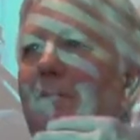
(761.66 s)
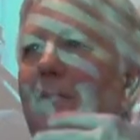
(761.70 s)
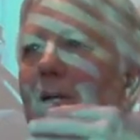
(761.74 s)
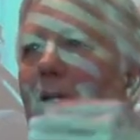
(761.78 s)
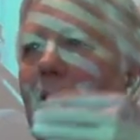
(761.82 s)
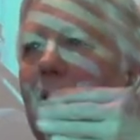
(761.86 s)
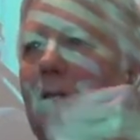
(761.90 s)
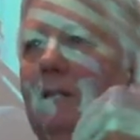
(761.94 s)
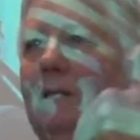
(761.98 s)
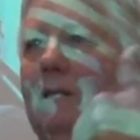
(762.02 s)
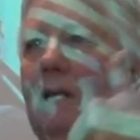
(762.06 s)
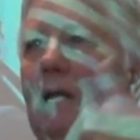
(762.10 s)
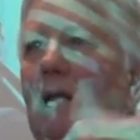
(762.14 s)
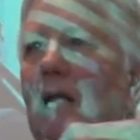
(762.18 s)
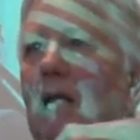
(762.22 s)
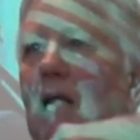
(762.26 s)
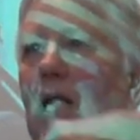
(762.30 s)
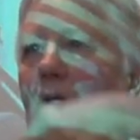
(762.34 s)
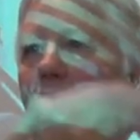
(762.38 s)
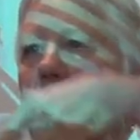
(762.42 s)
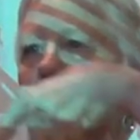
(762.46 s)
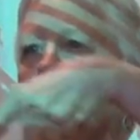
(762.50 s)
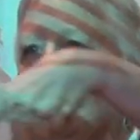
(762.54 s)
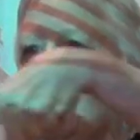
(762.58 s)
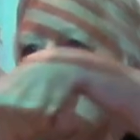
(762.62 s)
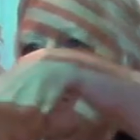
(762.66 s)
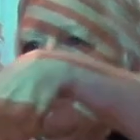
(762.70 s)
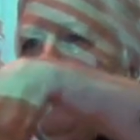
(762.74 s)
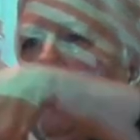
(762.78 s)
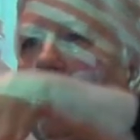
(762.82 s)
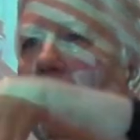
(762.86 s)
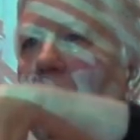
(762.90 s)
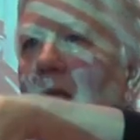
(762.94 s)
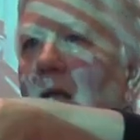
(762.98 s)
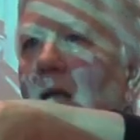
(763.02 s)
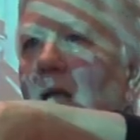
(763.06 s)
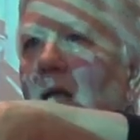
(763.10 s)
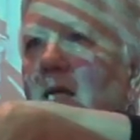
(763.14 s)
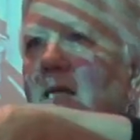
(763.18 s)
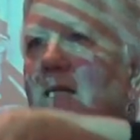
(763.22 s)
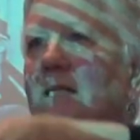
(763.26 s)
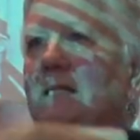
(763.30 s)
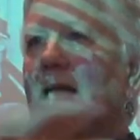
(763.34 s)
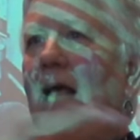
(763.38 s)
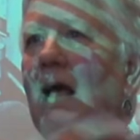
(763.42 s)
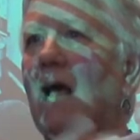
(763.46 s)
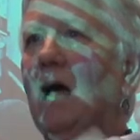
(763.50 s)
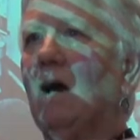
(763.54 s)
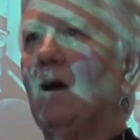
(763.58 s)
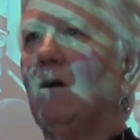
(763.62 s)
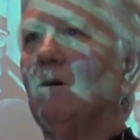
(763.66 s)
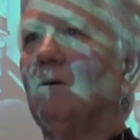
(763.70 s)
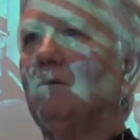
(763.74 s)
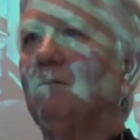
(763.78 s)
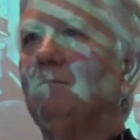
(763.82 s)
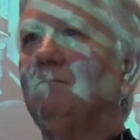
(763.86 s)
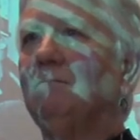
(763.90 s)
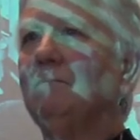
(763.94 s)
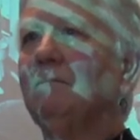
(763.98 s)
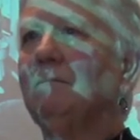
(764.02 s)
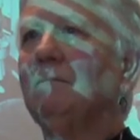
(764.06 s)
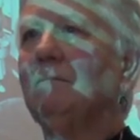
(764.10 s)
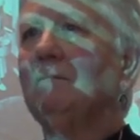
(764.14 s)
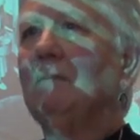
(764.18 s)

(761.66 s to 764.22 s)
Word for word: building looking down